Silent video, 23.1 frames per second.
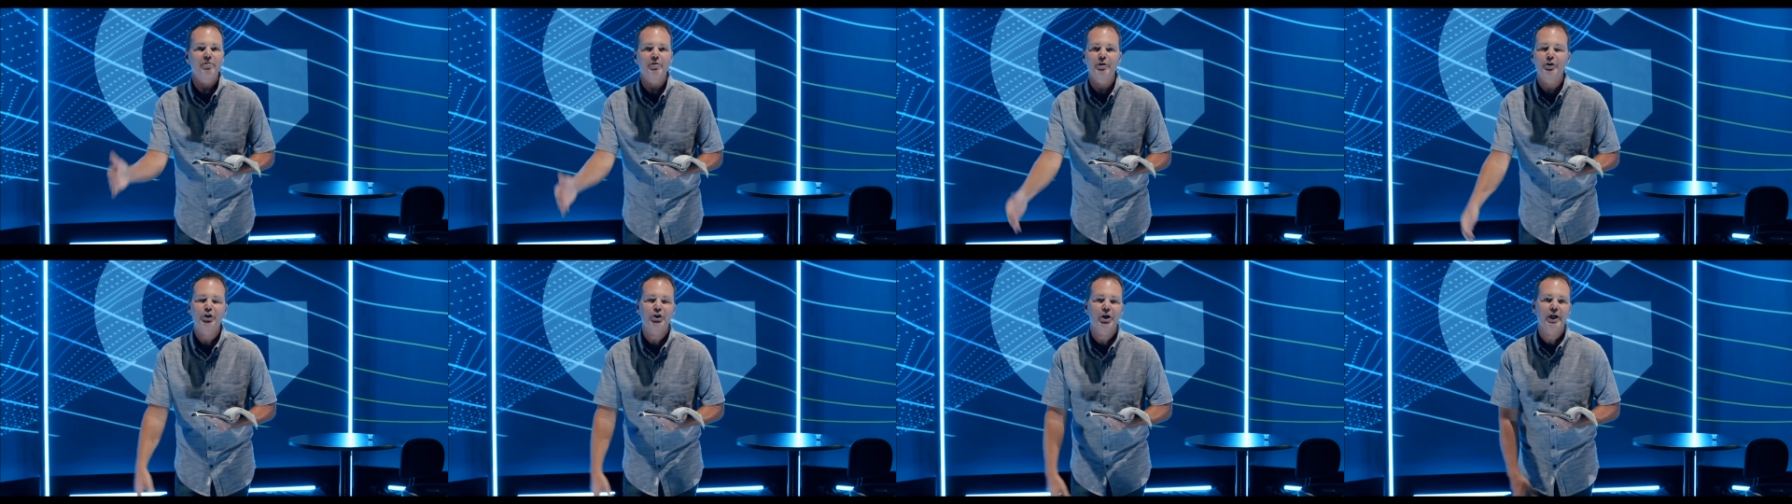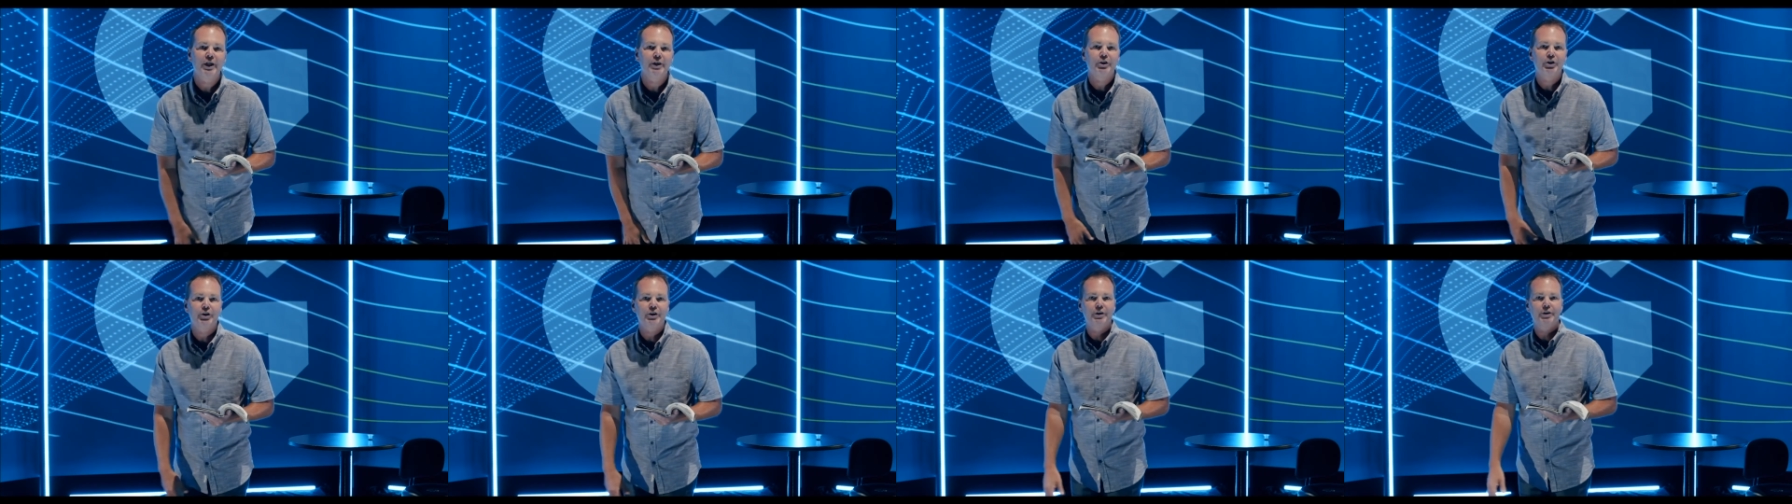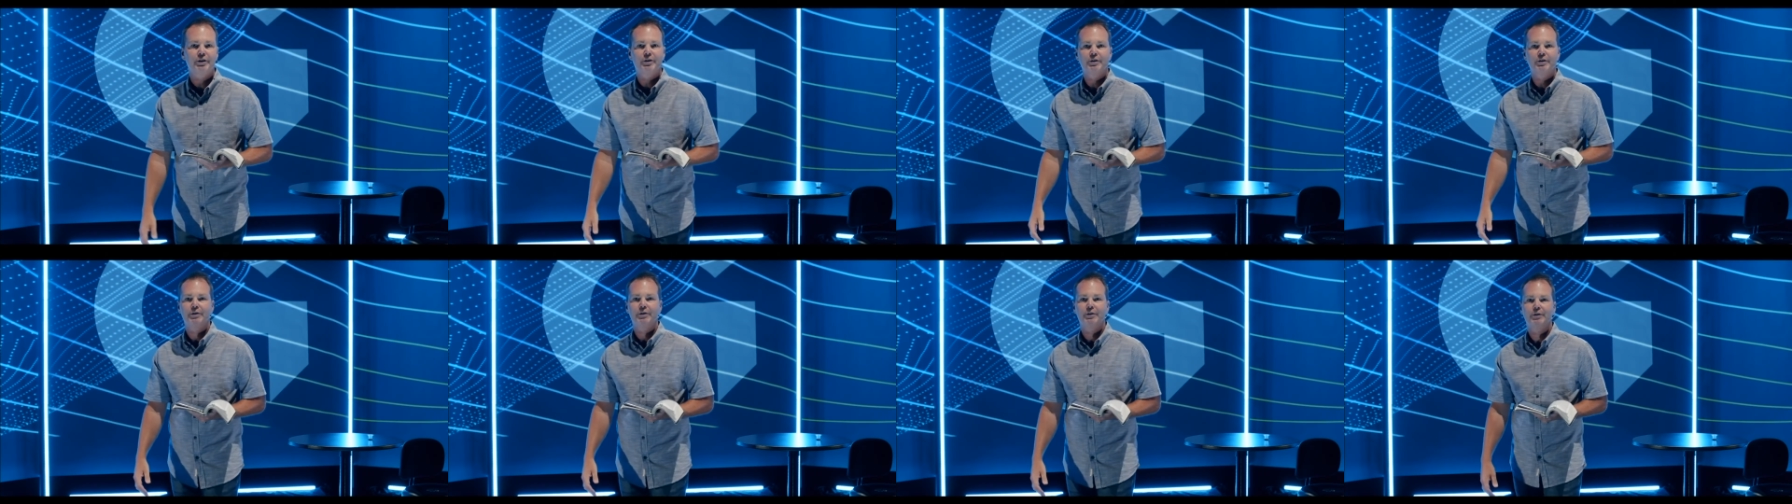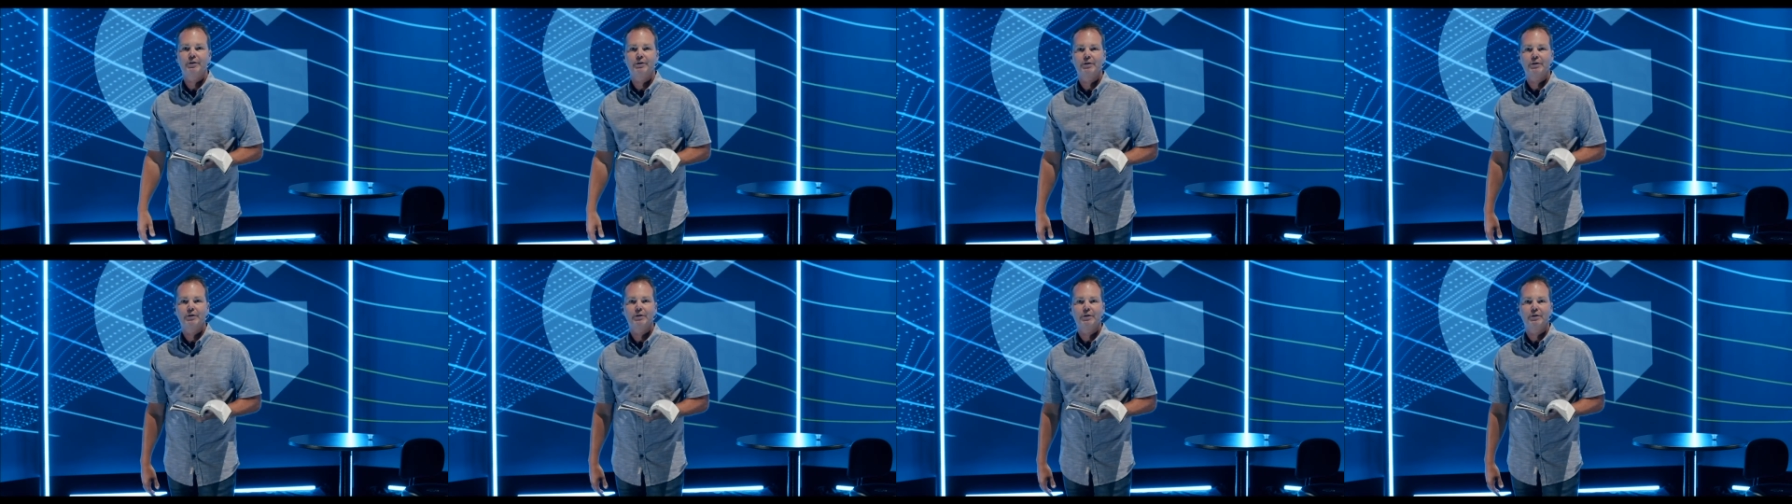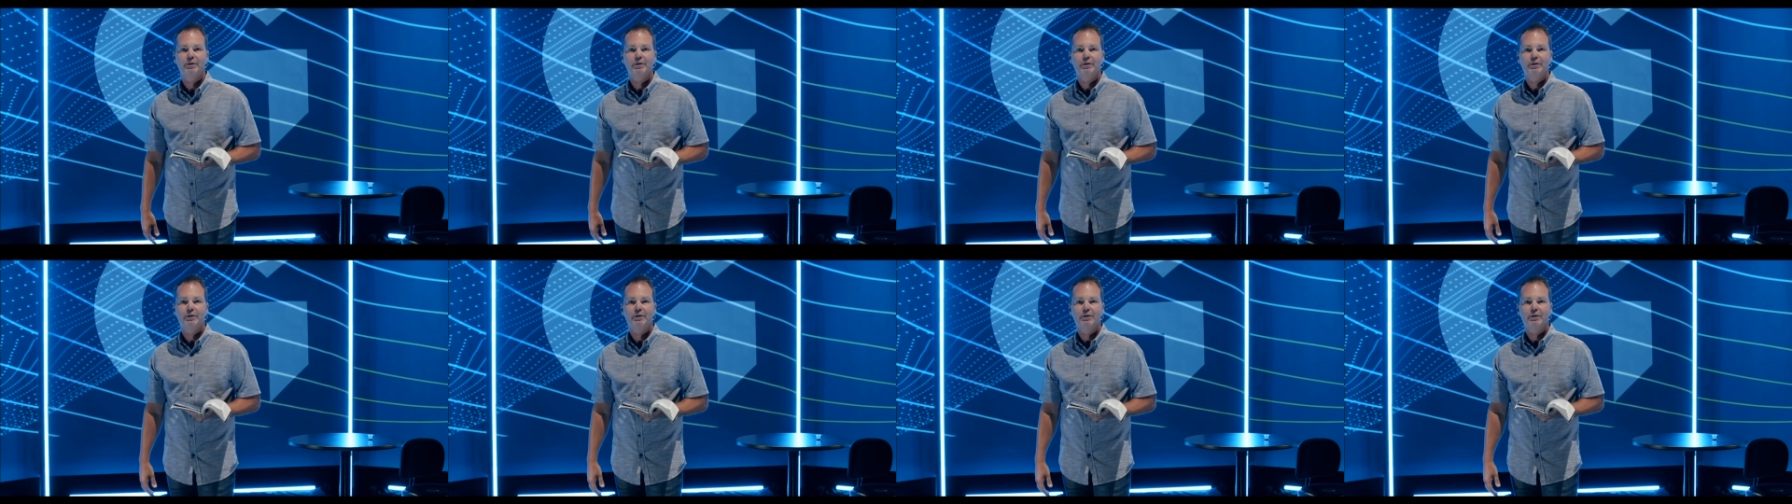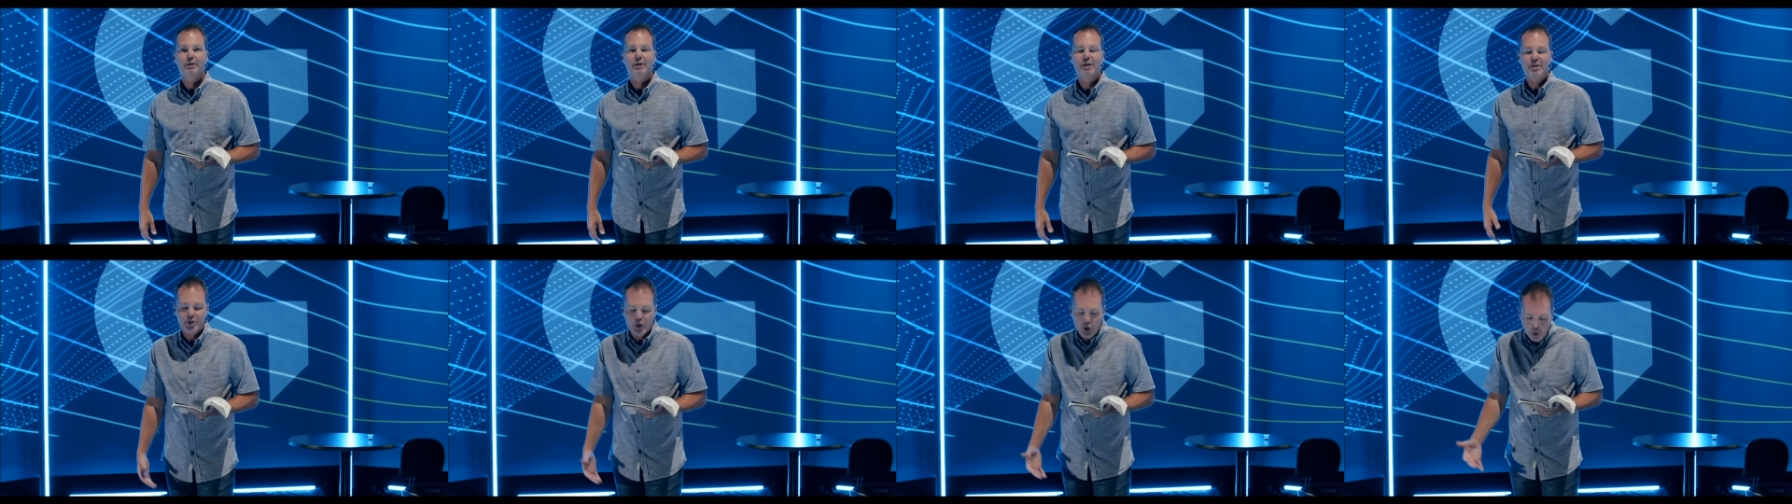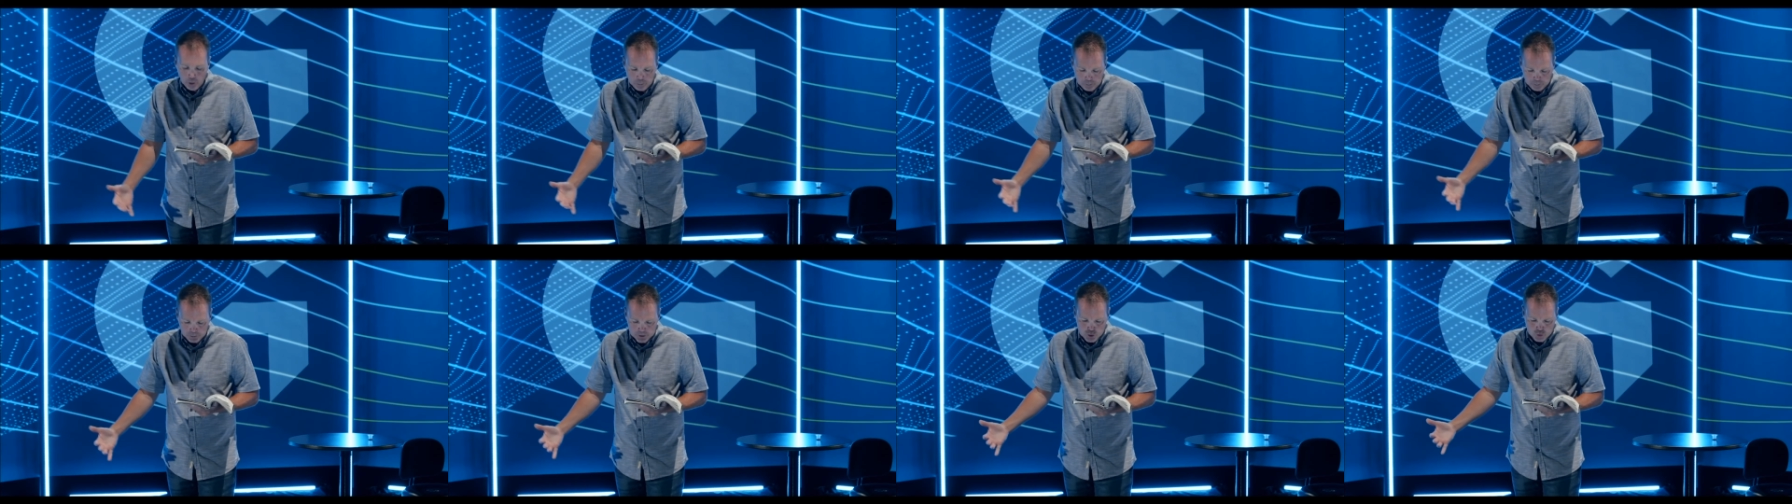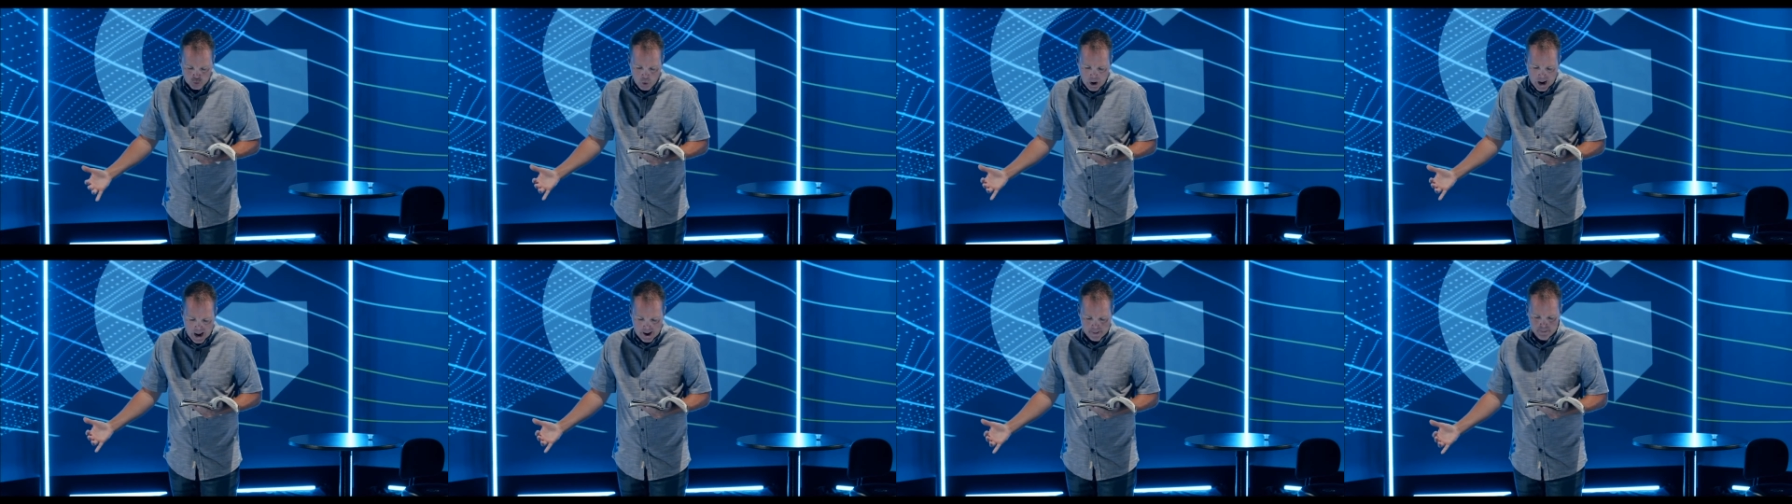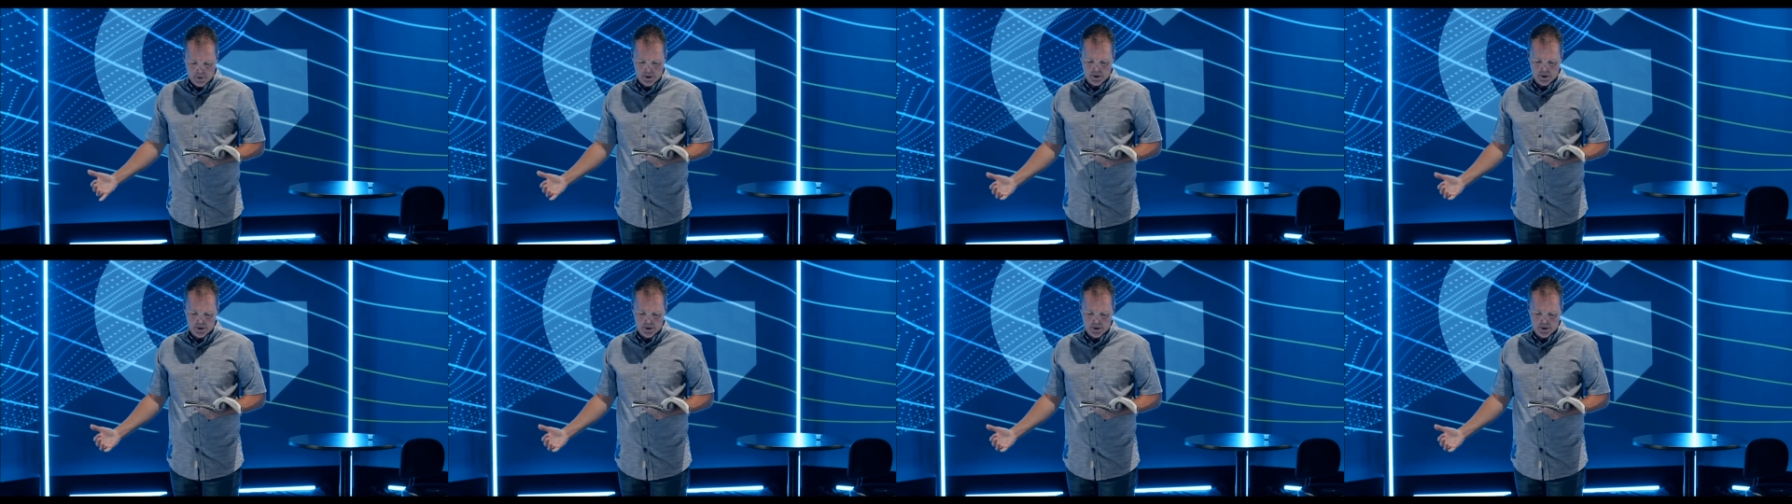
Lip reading: changing. It's hopeless, Rob.